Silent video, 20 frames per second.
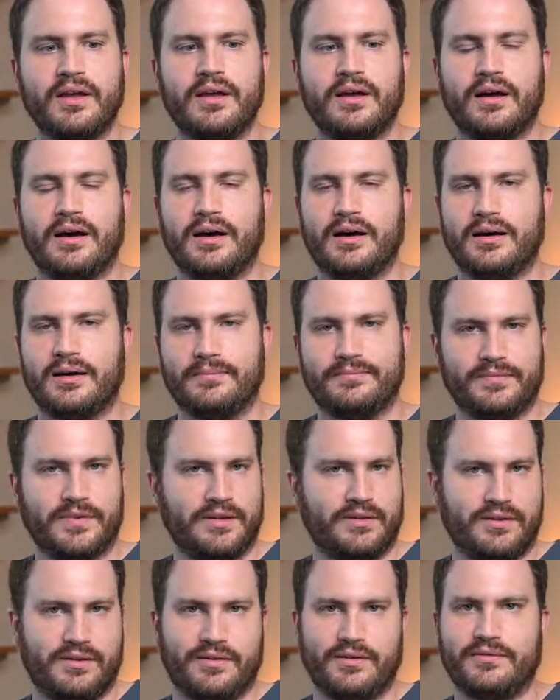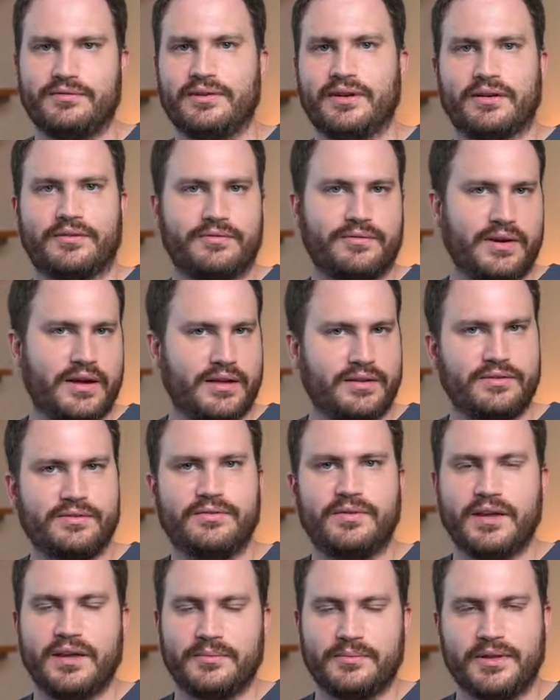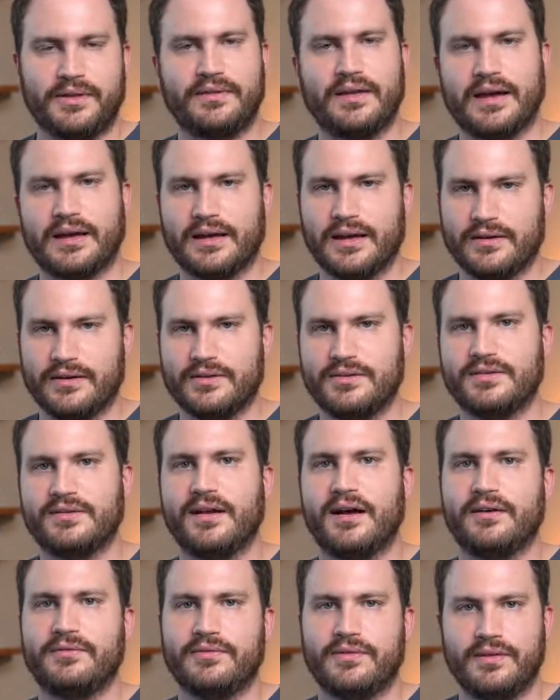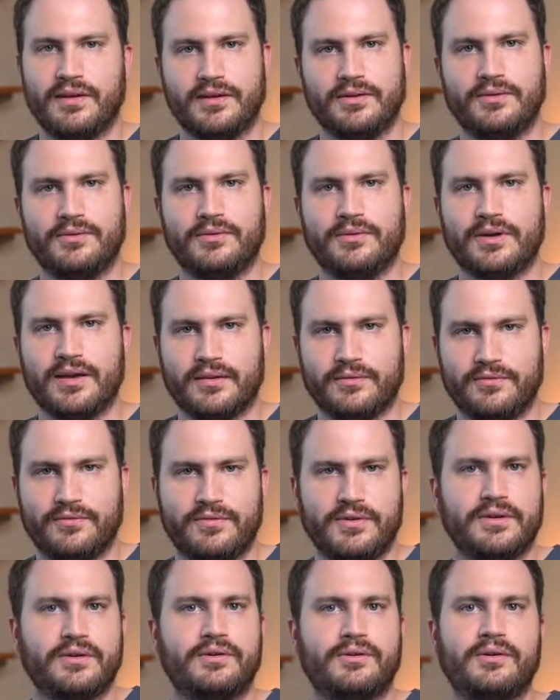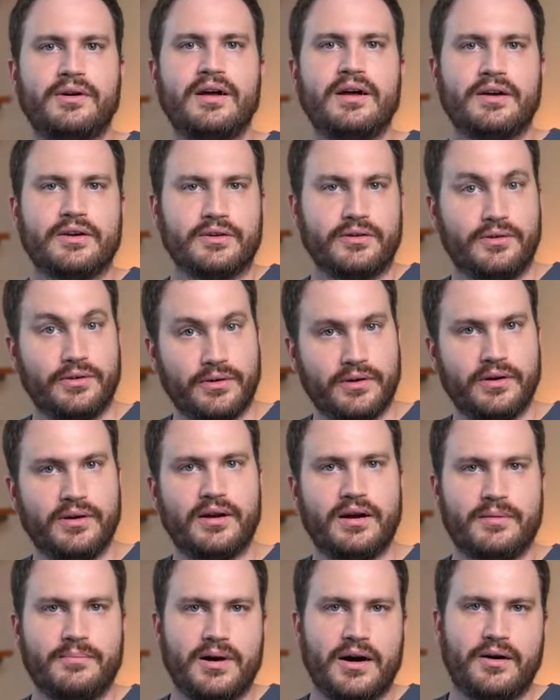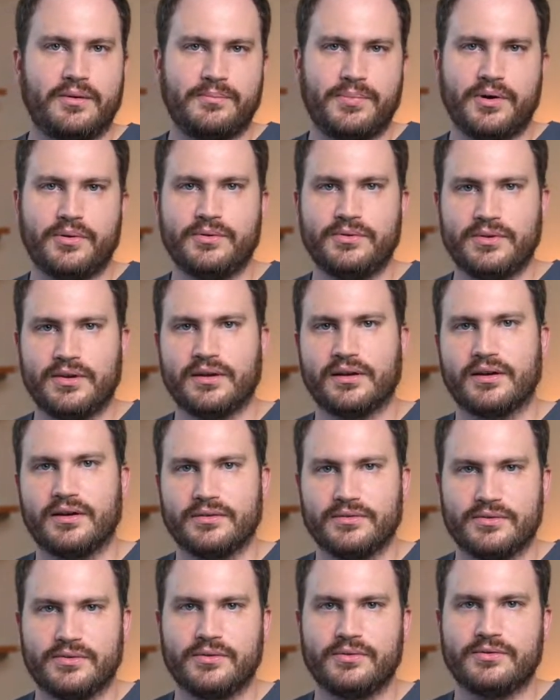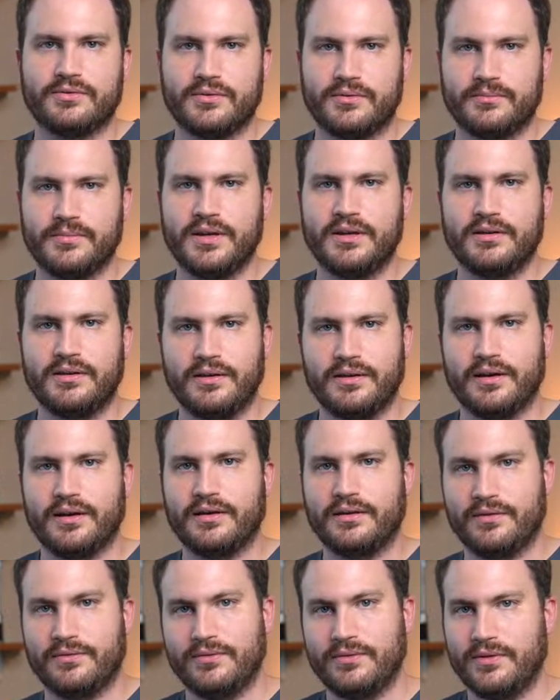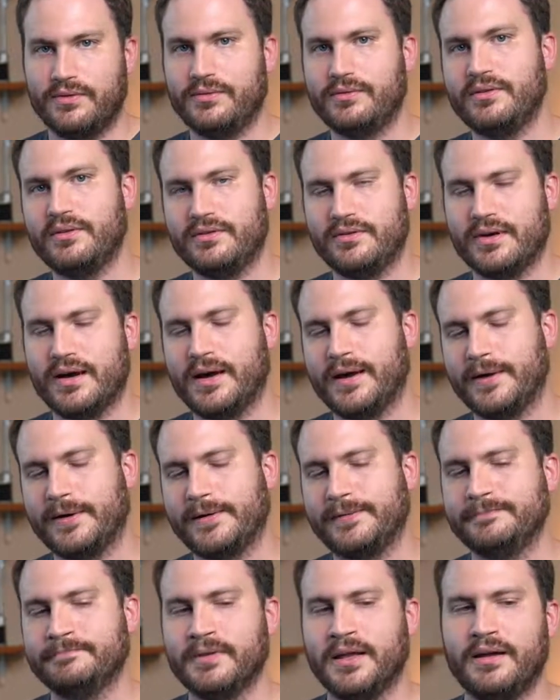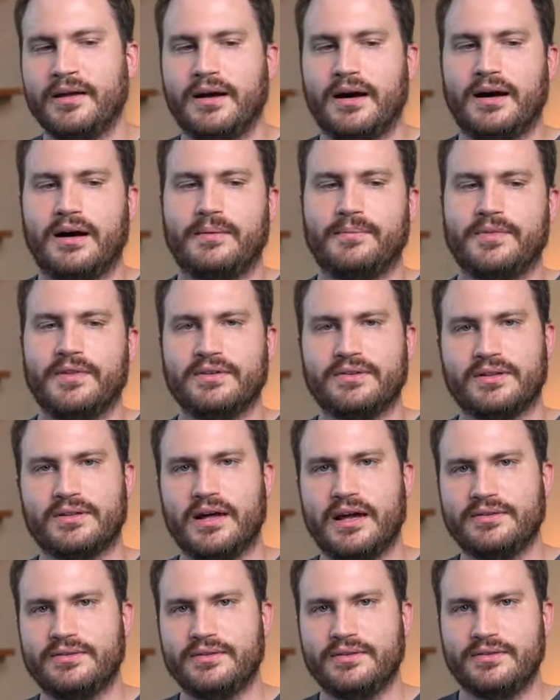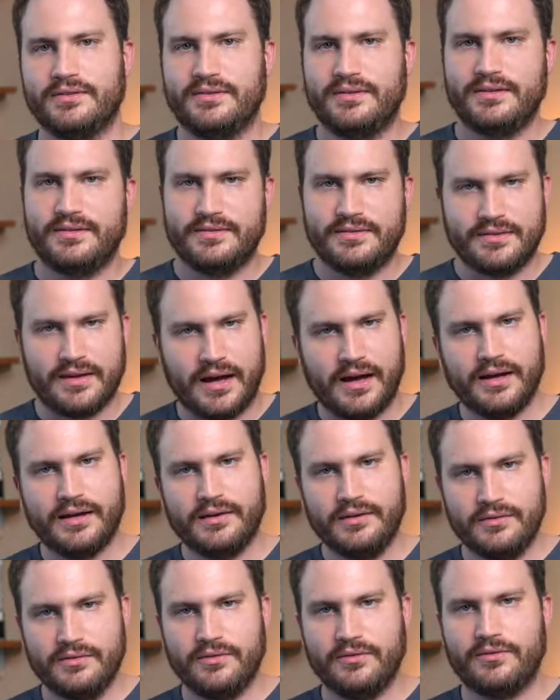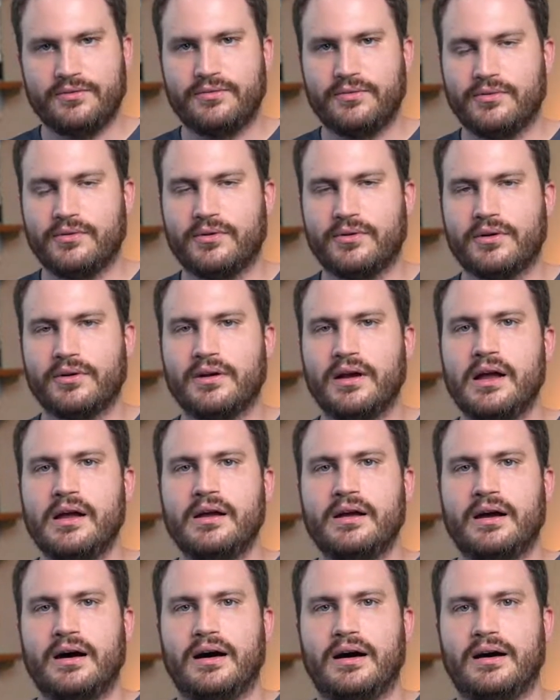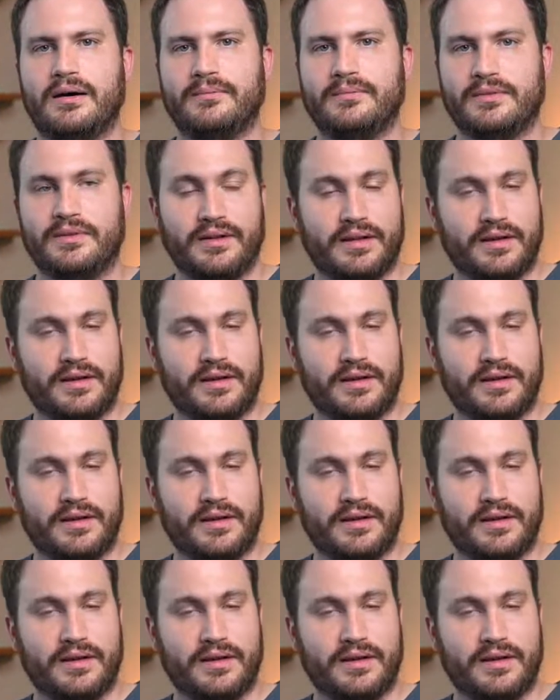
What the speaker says: of like friends, family, that kind of stuff that you can feel good about posting on social media if you desire. This class is designed for, like